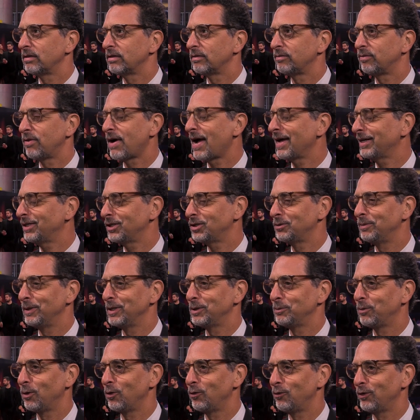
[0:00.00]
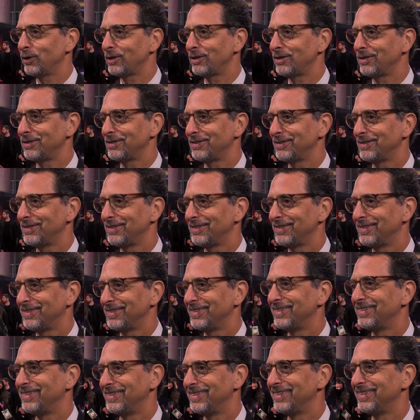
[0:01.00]
Practice makes perfect. Yeah.
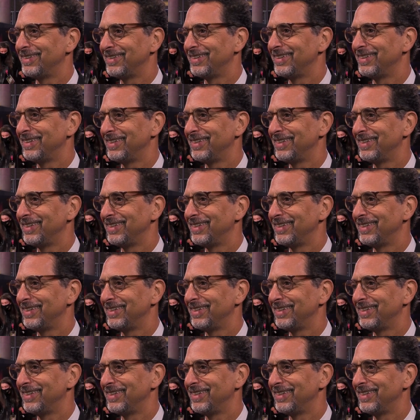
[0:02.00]
And